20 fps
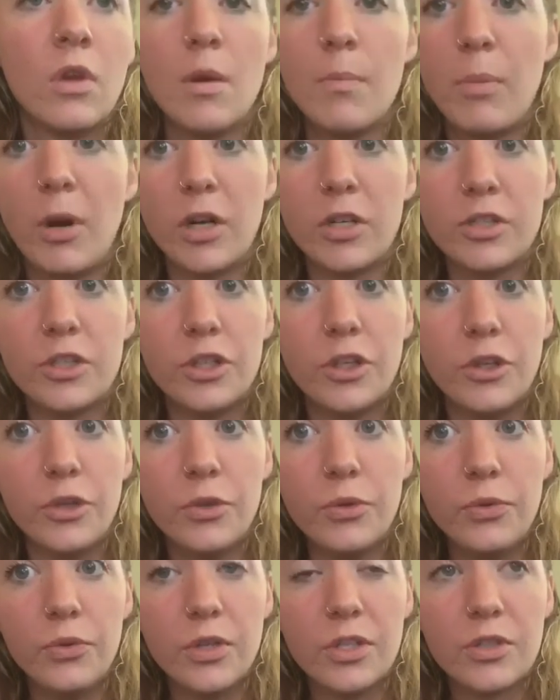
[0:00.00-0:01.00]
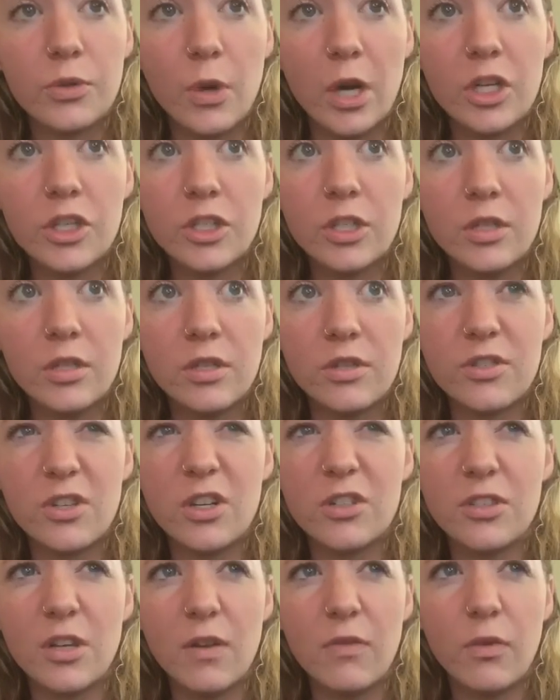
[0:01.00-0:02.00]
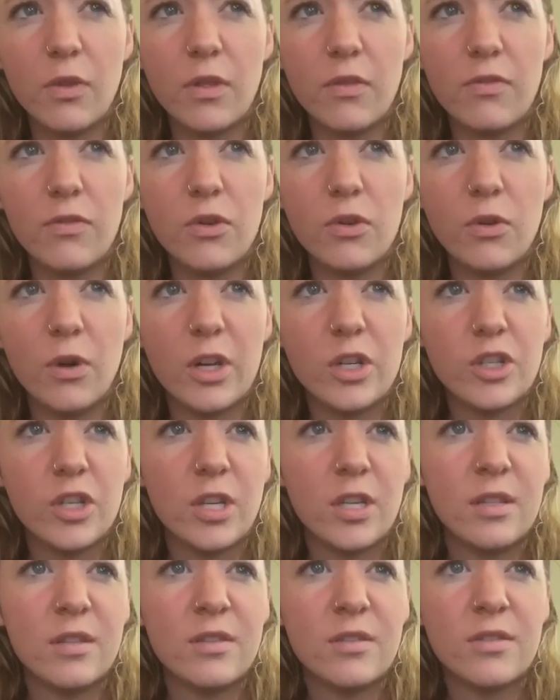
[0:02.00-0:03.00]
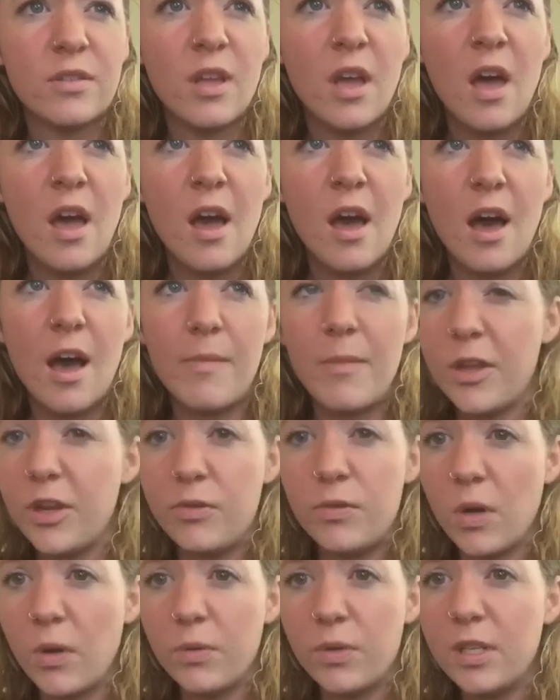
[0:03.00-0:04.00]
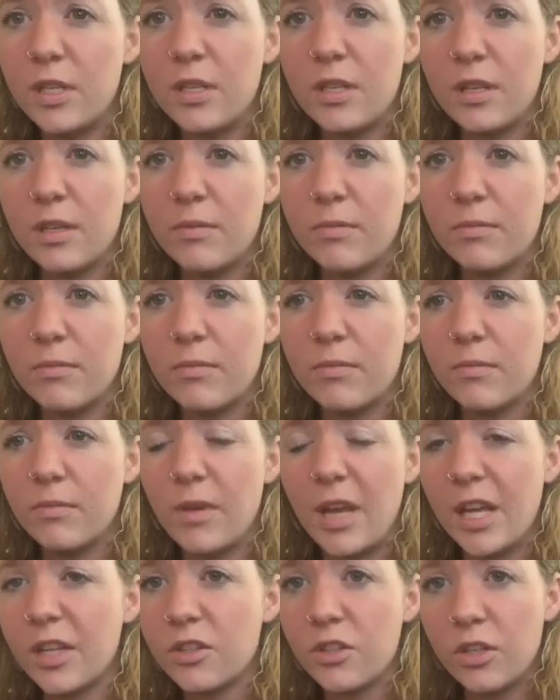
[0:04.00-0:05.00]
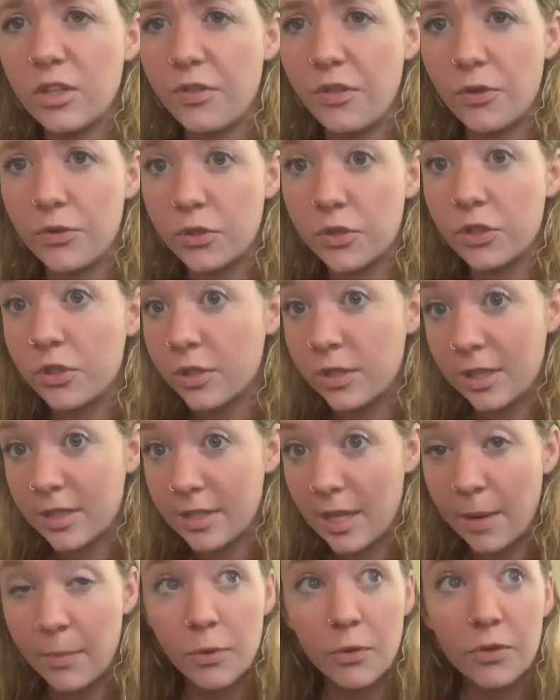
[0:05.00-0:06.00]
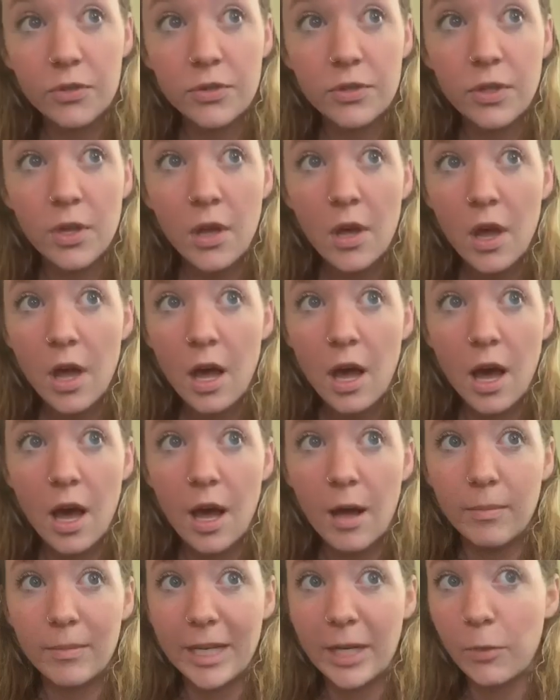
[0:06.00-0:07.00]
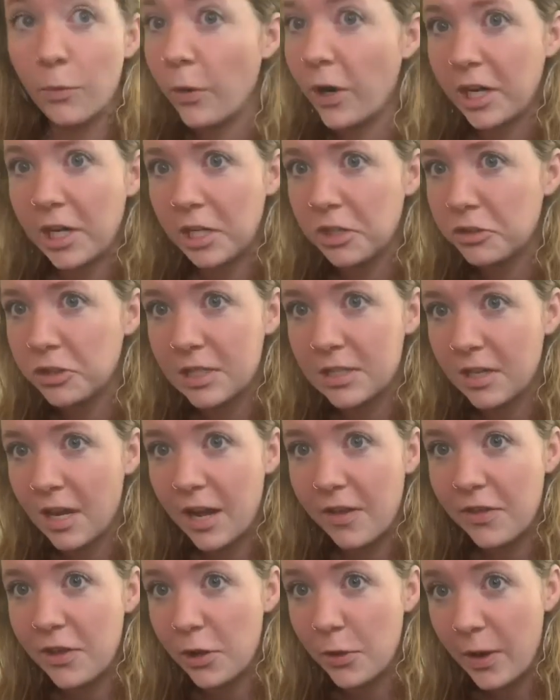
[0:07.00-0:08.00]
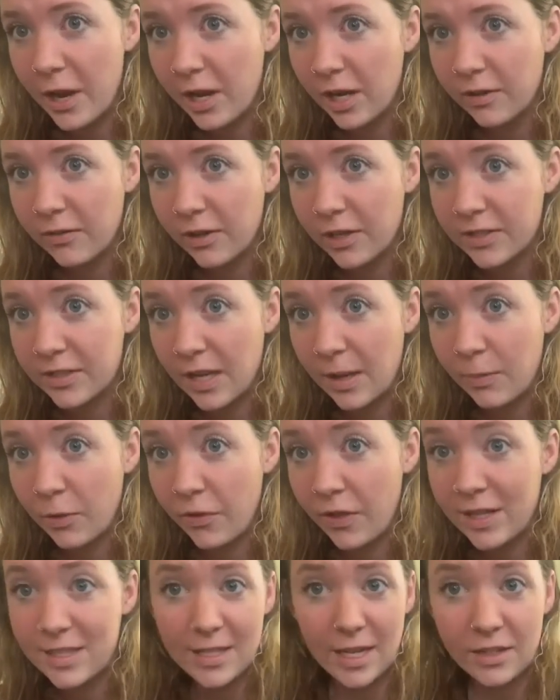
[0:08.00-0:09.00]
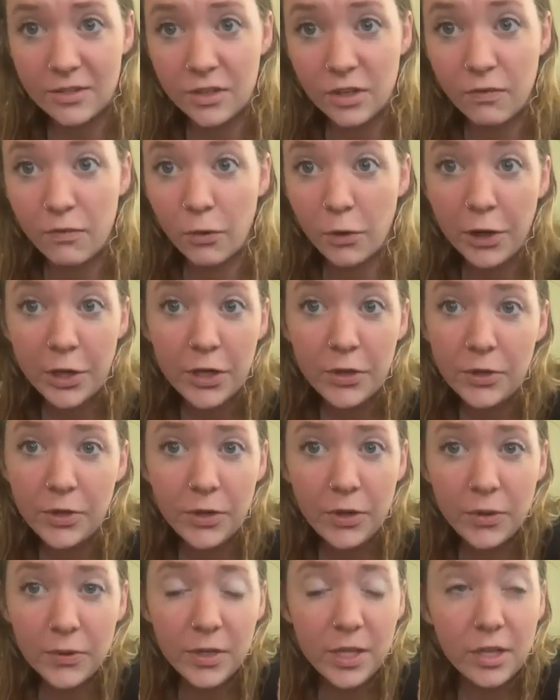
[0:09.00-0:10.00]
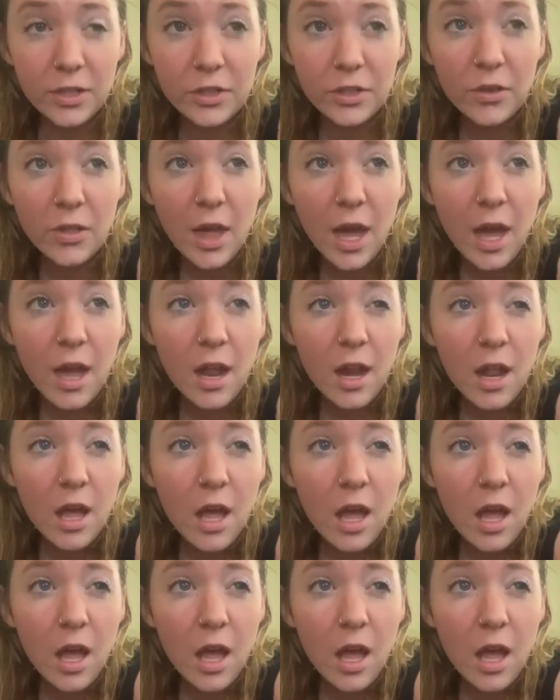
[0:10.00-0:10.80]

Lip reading: Part 2 is questions. It starts off with a few questions that you don't need to answer. Those are just examples. Like what countries lie on the equator, for example, that's answered for you. You don't need to do that.